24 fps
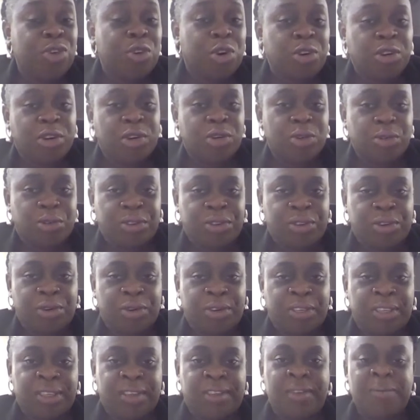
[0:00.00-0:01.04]
conclude the
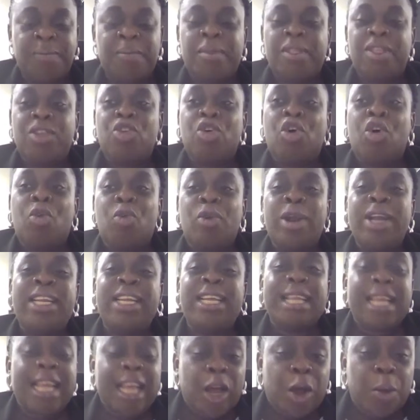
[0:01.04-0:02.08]
audit
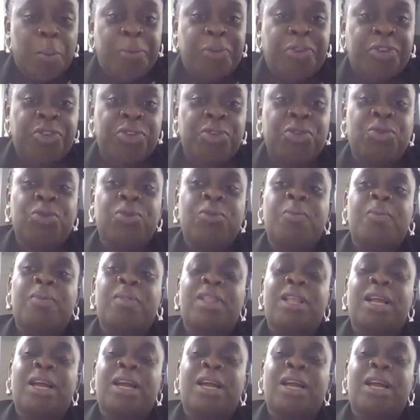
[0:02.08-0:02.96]
already helps you